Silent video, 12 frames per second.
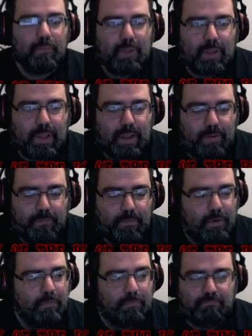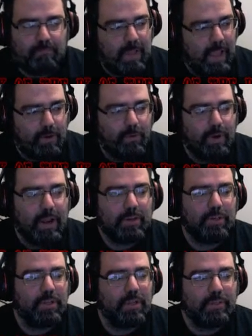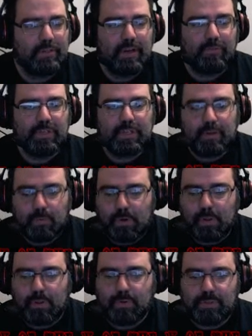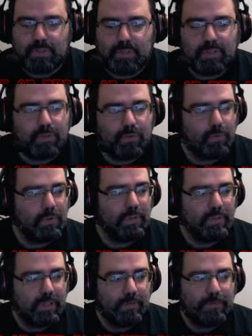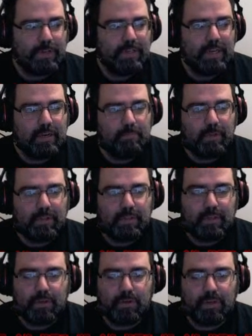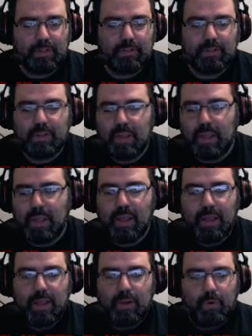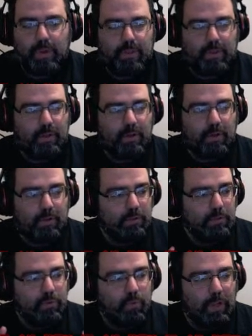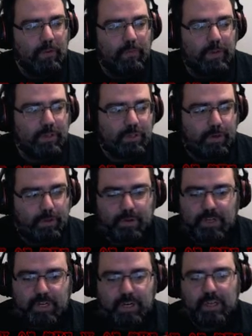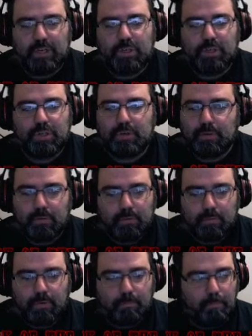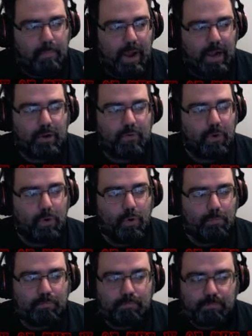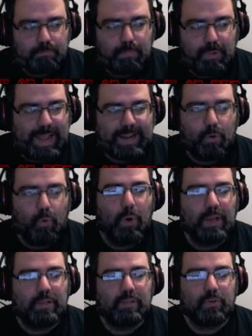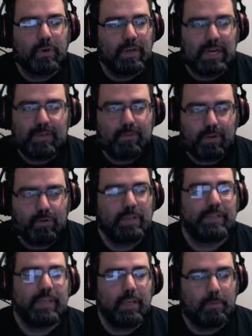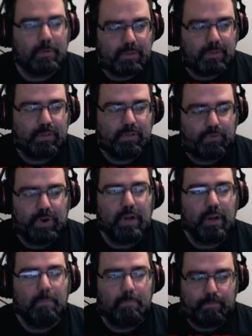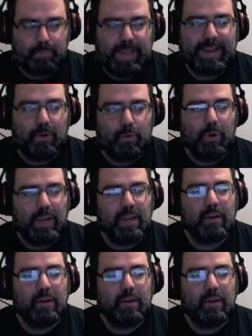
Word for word: Uh, if you anyone actually has never seen one of those things, it was one of these self-contained built-in units with a little 12-inch or 13-inch monochrome black and white screen, not even grayscale, but just straight up black and white.